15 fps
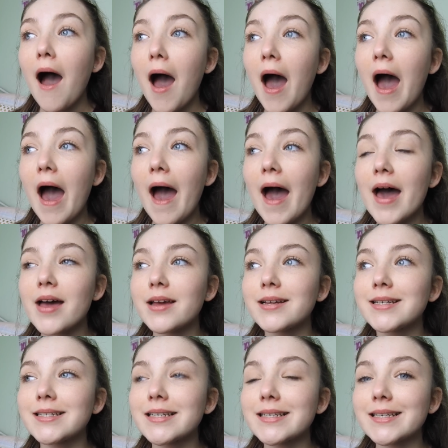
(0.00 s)

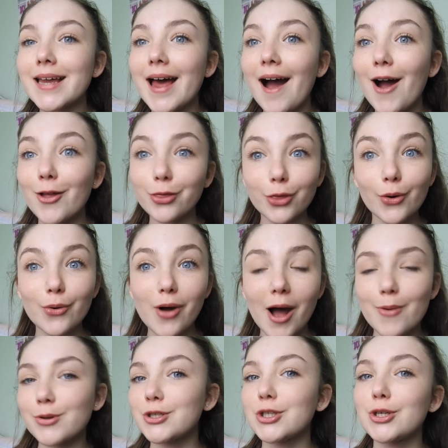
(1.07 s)
and I thought
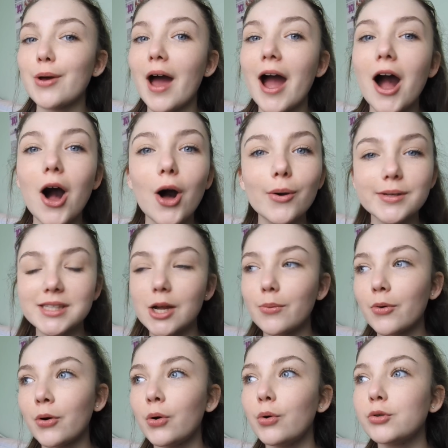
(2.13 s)
I would do a whole
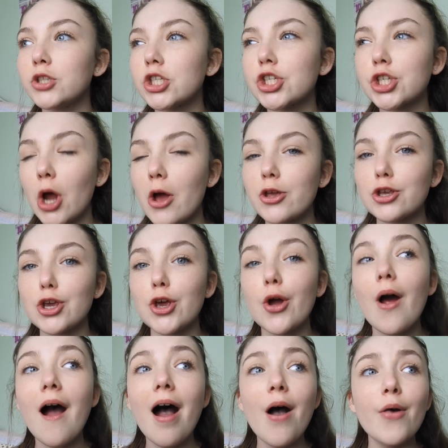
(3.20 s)
separate haul just showing
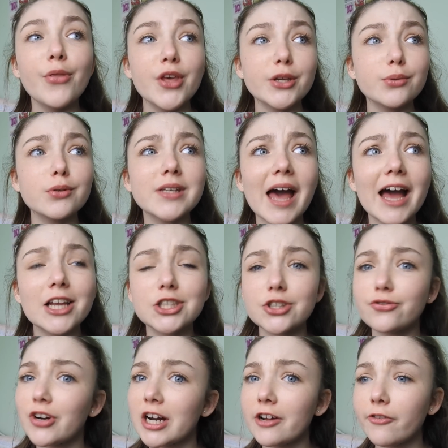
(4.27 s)
you. This was
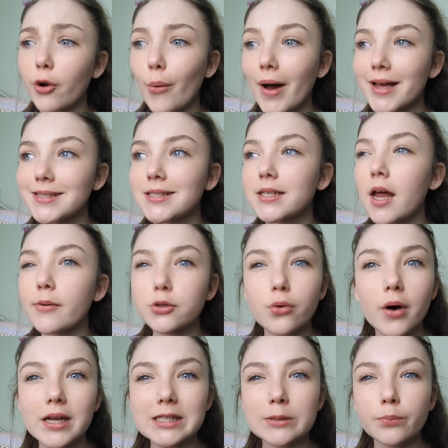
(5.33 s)
actually really requested. I was
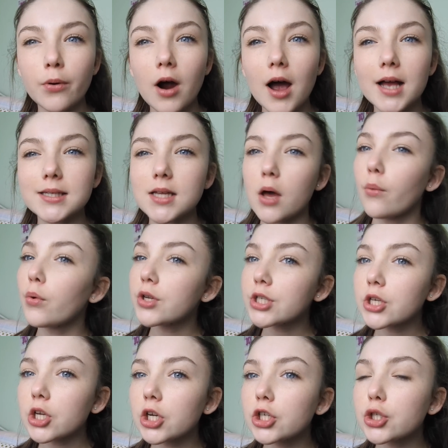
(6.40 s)
quite surprised. I
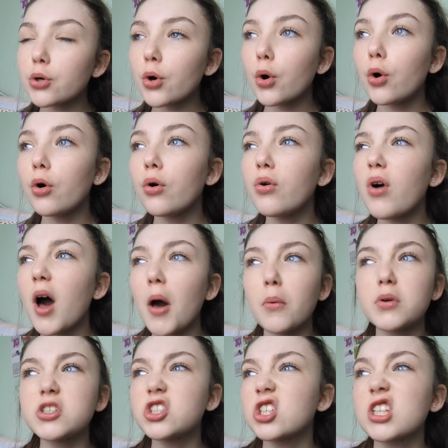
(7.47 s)
wasn't going to do a haul, I
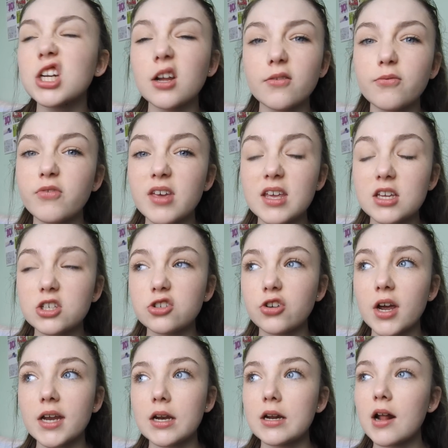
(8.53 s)
was just going to feature
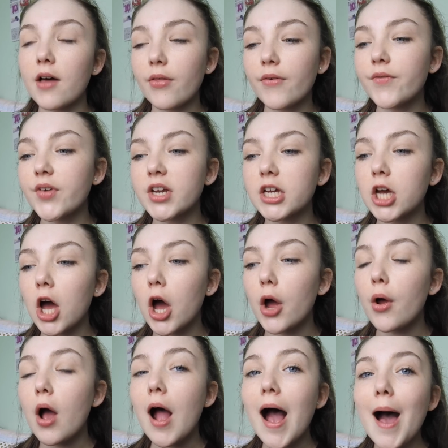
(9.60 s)
it in another
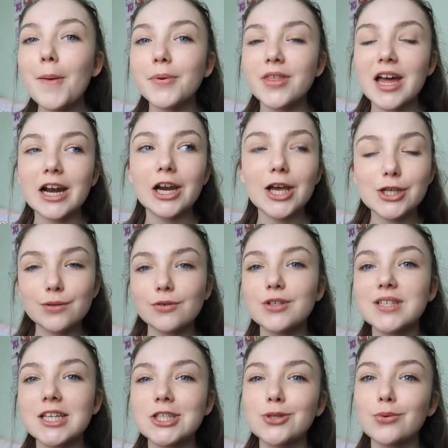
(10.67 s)
video, but then loads of
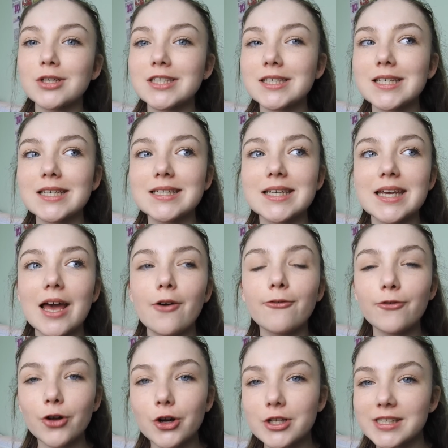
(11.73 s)
you said you wanted to see a
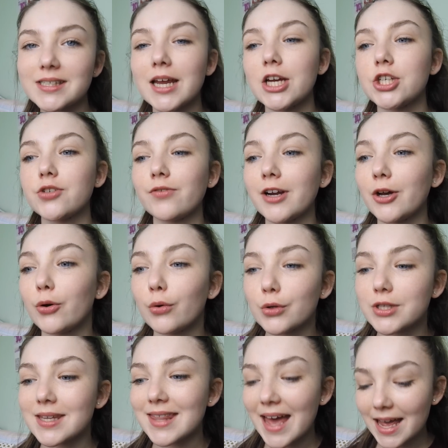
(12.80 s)
full-on stationery
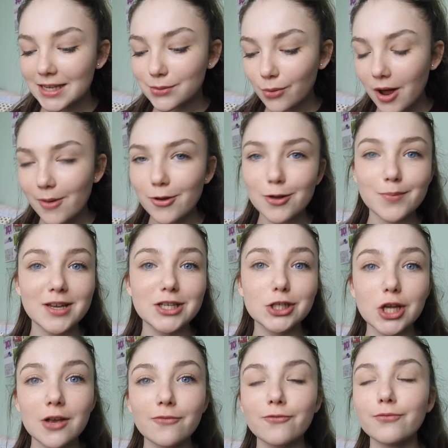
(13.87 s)
haul, so that is what I'm going to be
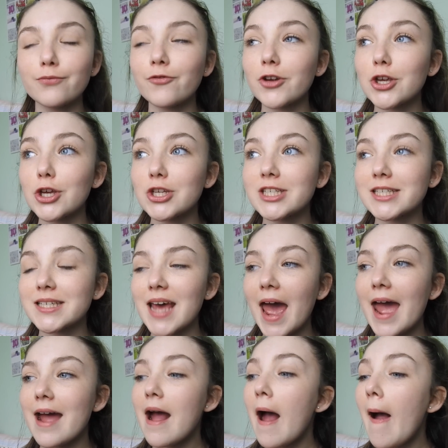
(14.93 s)
doing for you
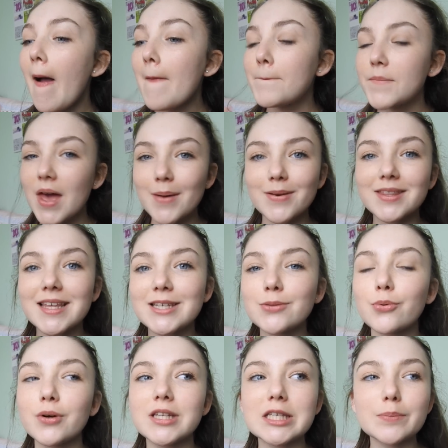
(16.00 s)
today. Maybe
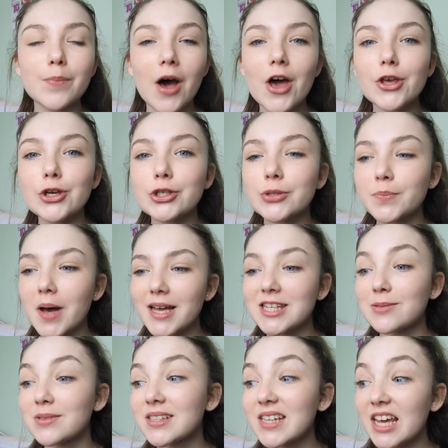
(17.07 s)
this will inspire you to buy
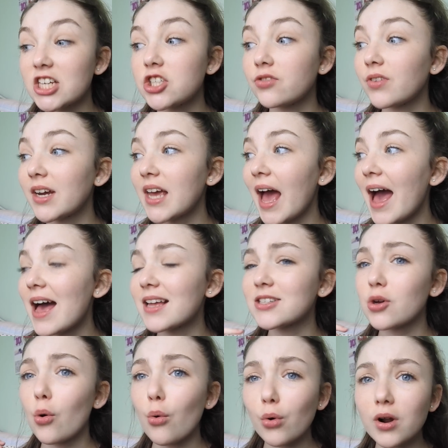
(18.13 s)
some stationery,
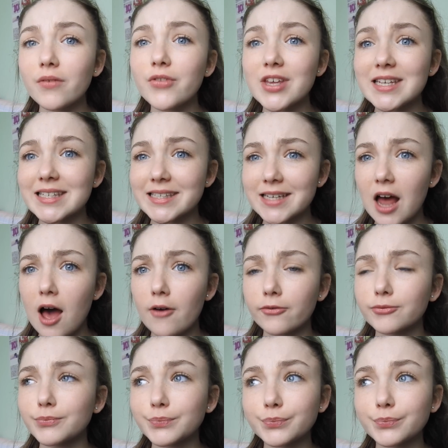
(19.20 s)
and all of this stuff